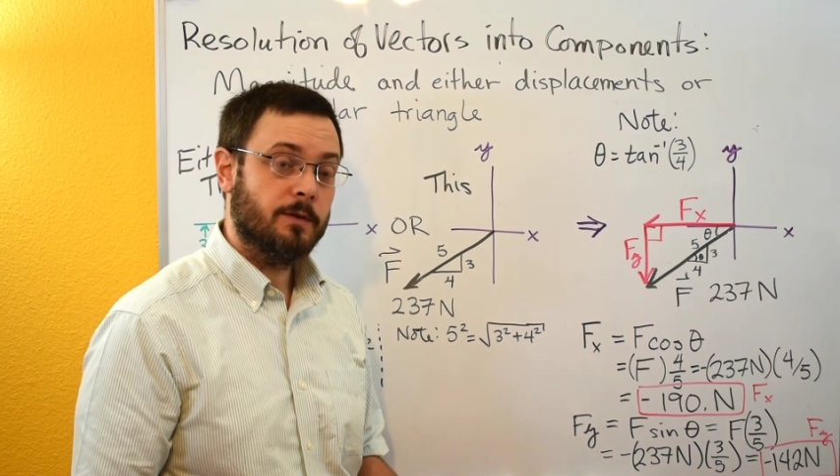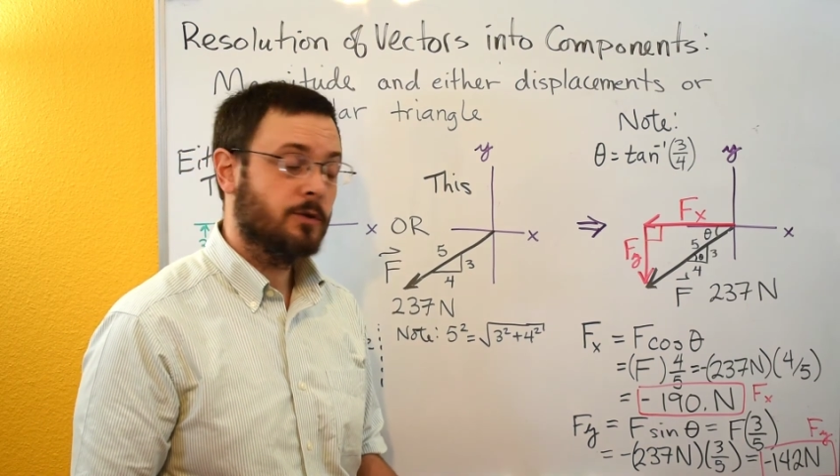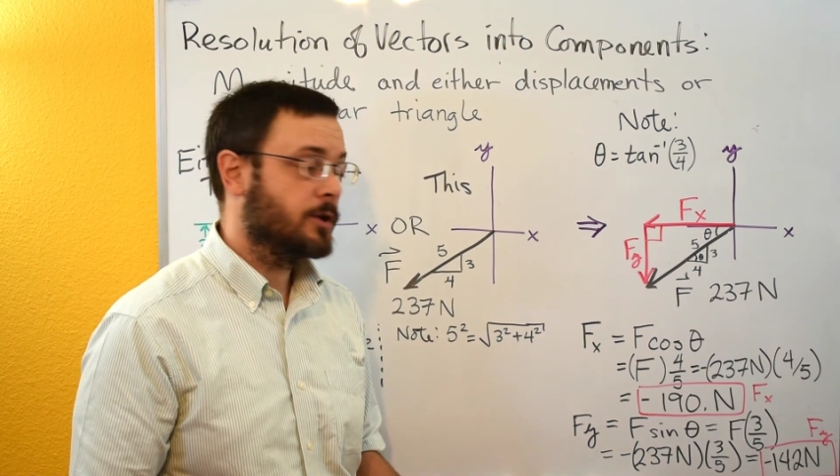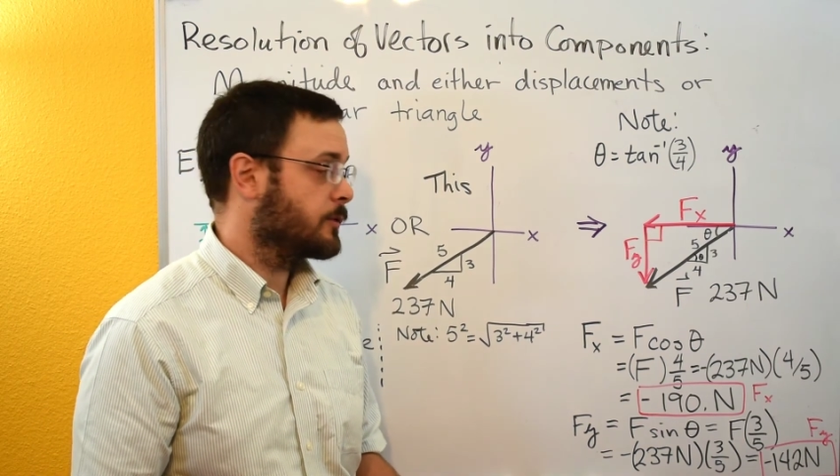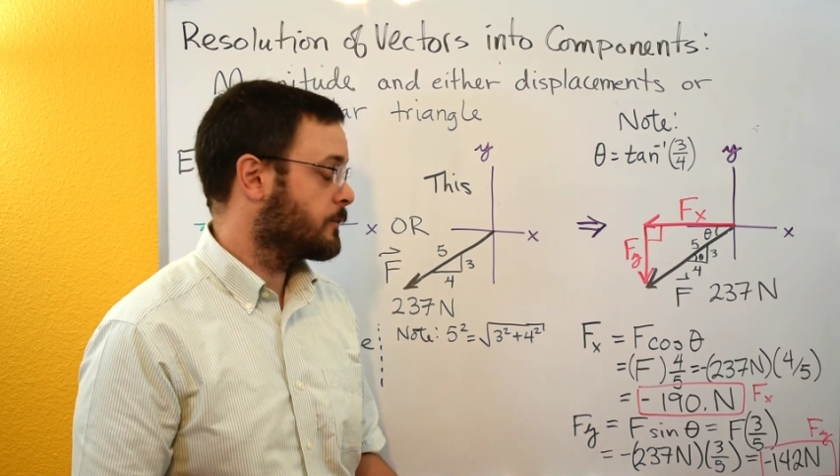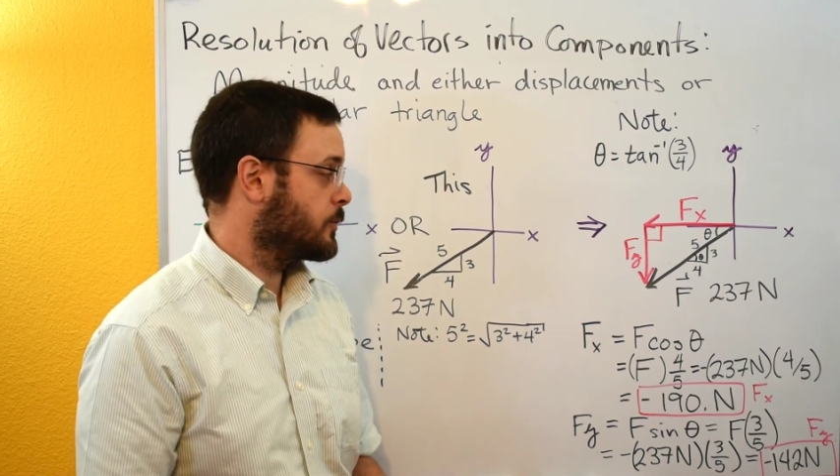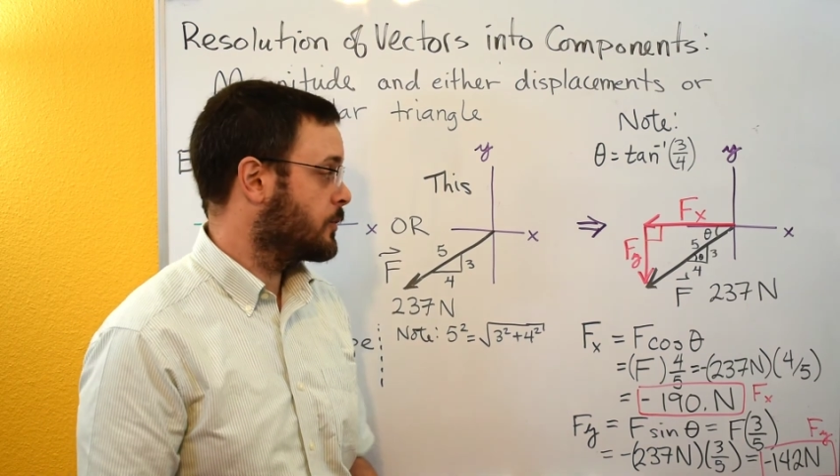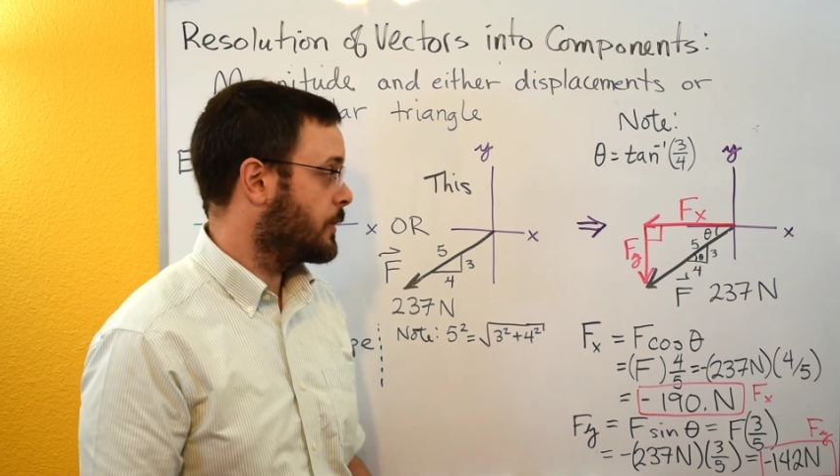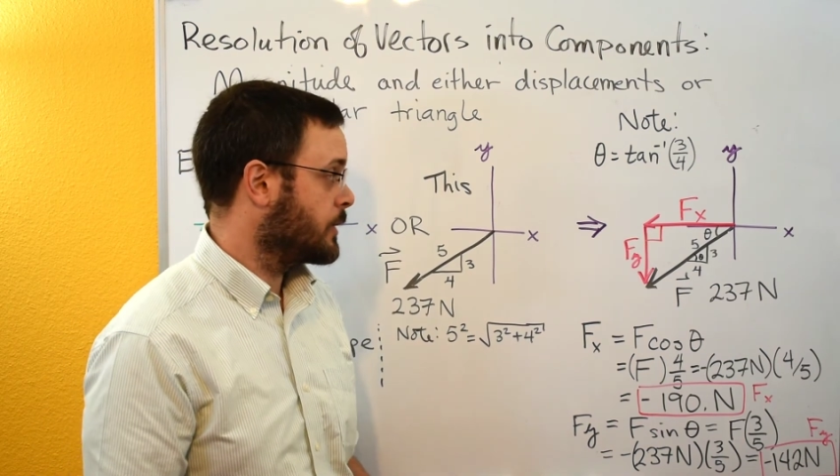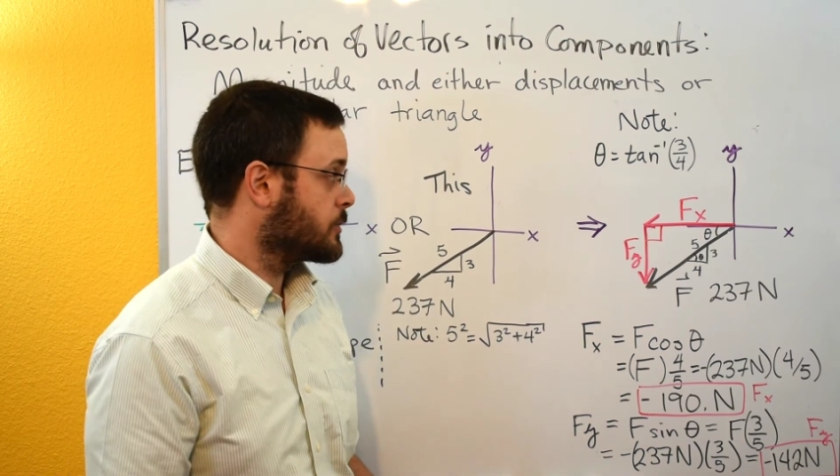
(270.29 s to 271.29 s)
and check for
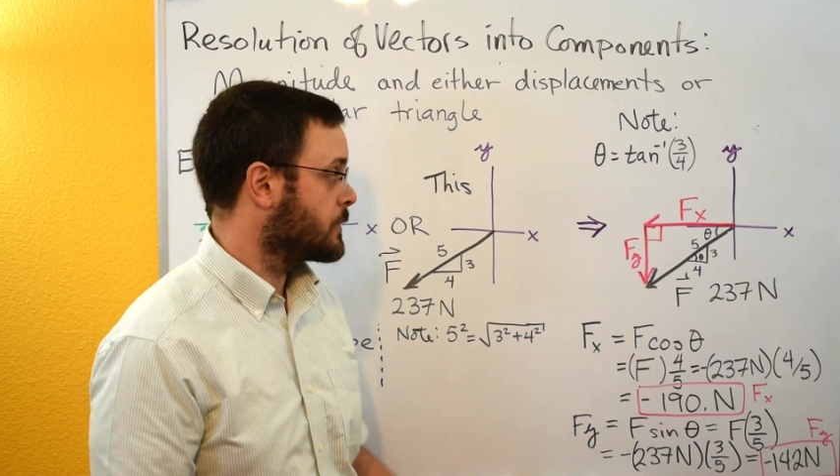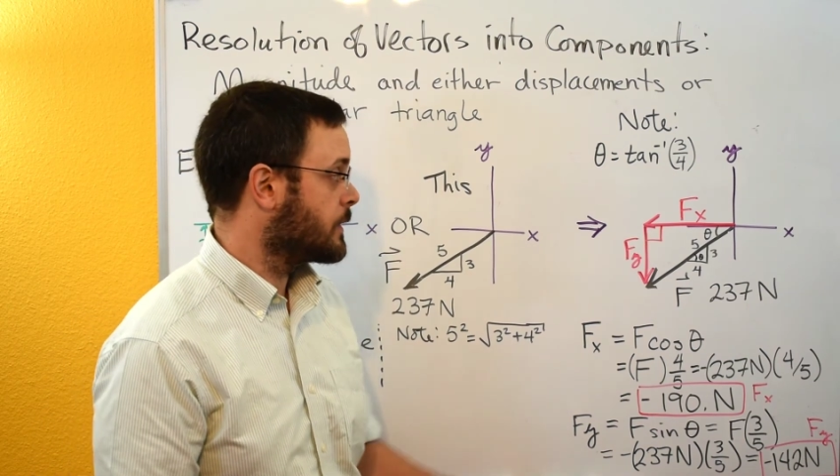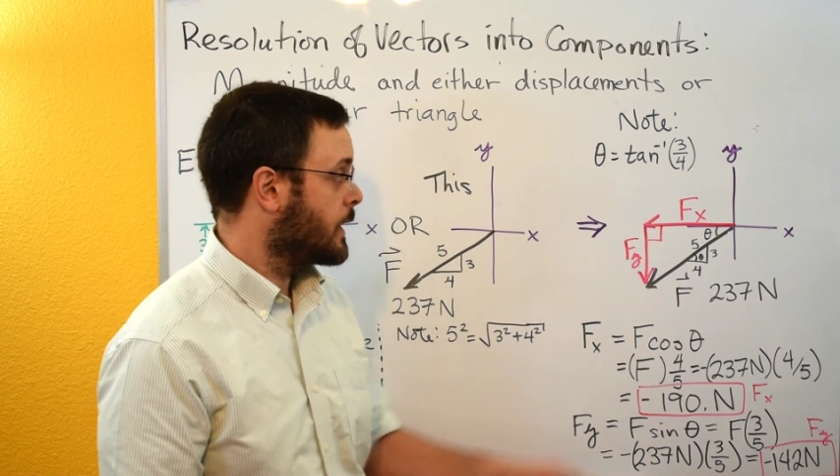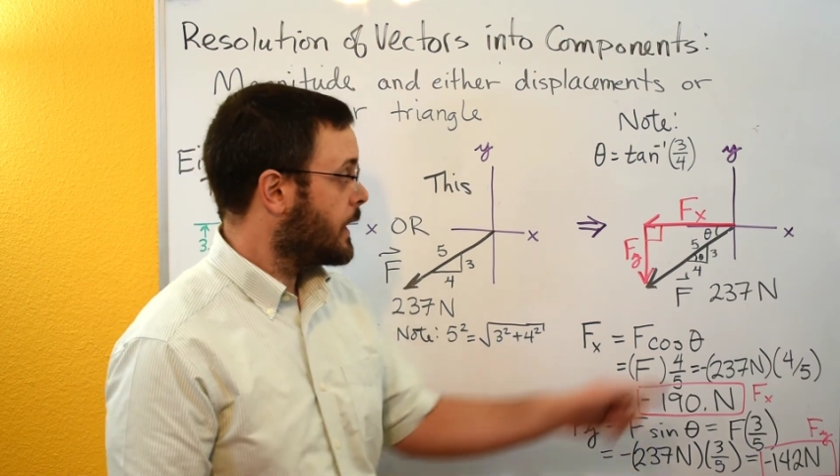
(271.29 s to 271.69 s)
direction.